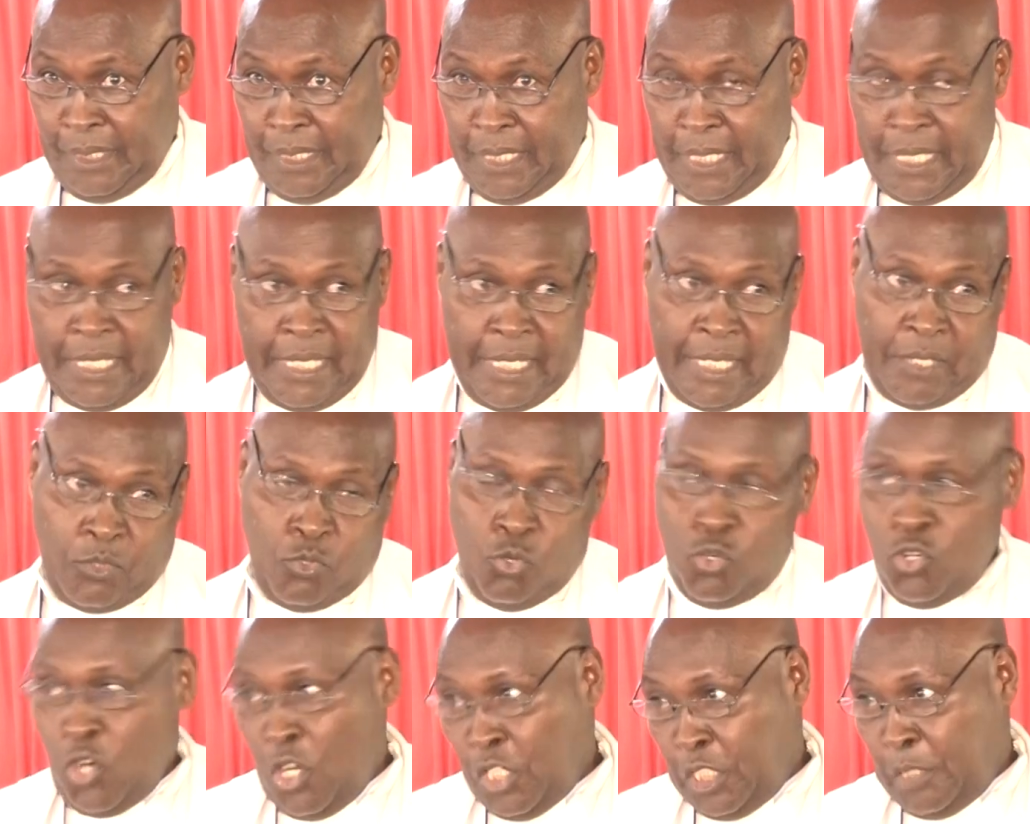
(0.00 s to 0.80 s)
He
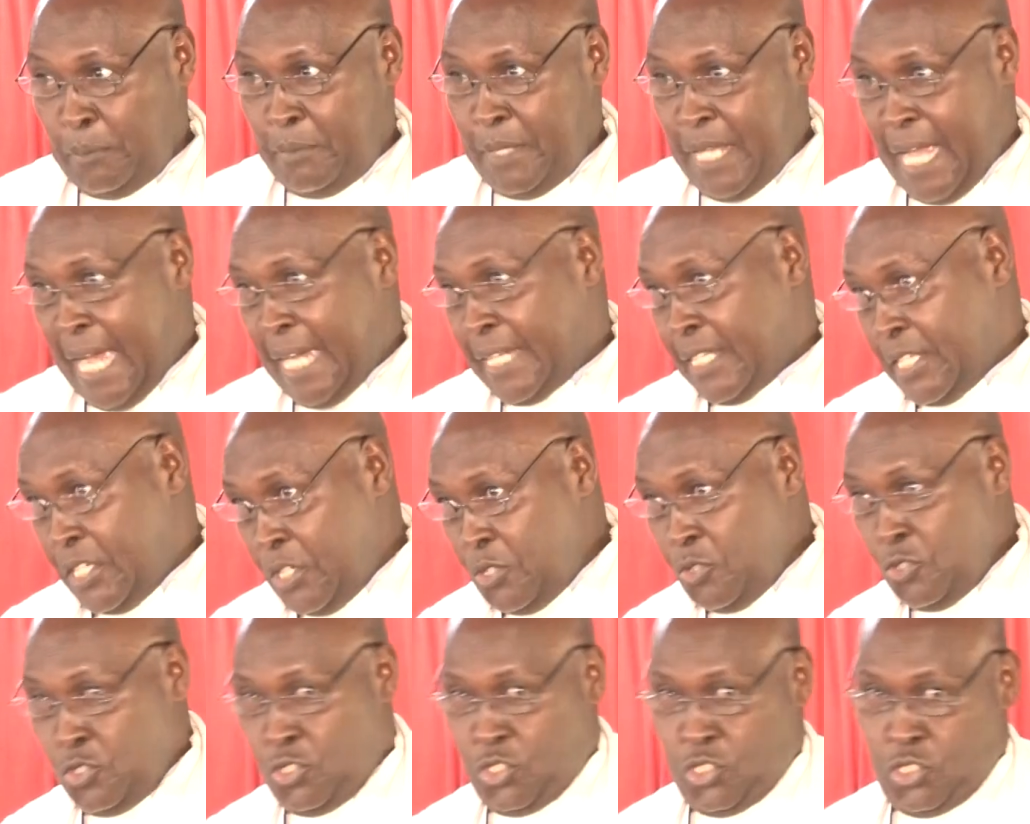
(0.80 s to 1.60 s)
could not be
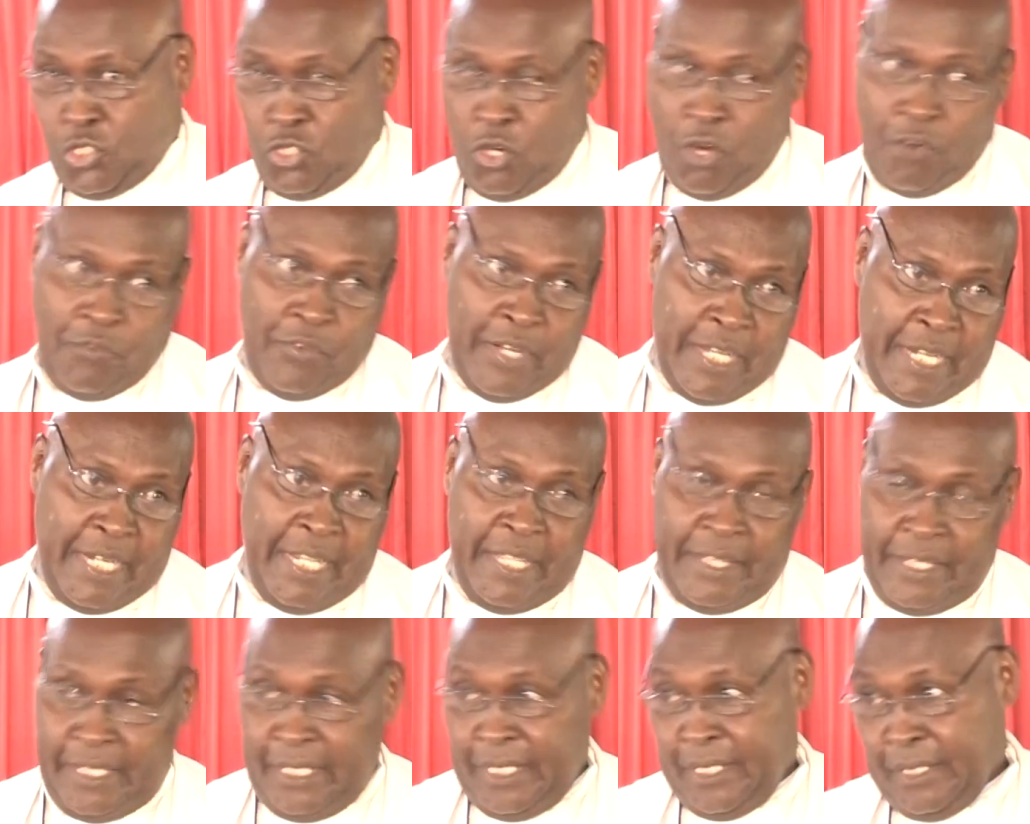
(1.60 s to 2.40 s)
accused of
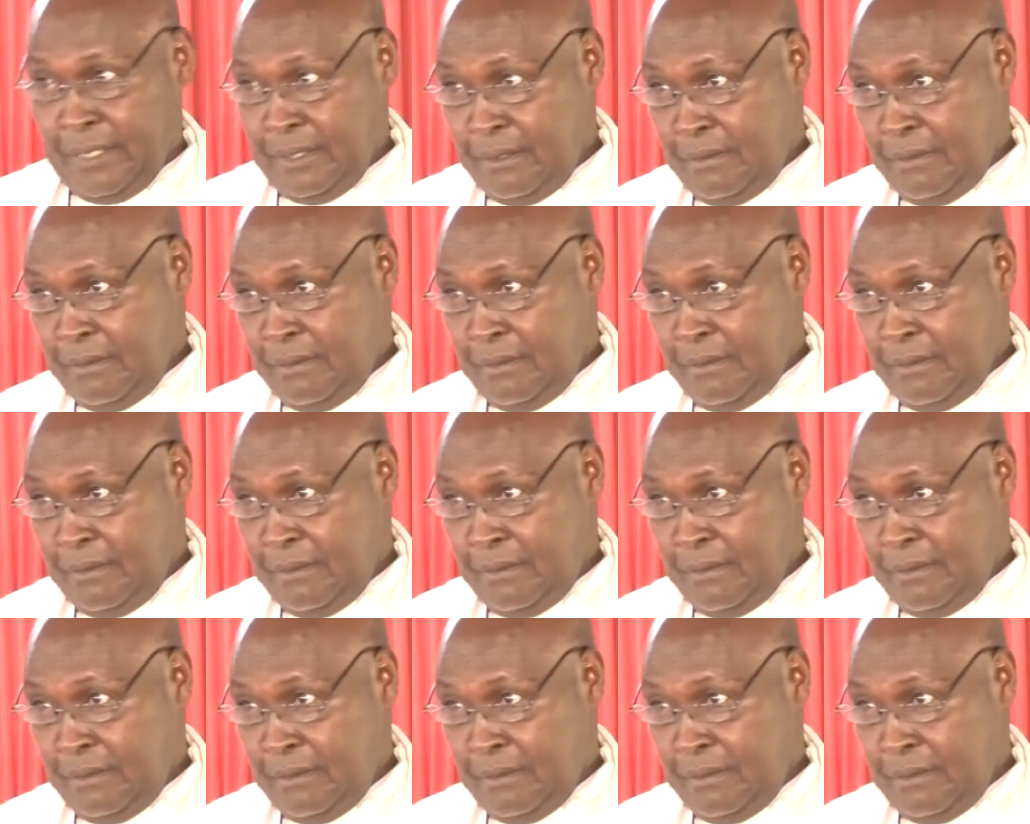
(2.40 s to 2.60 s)
anything.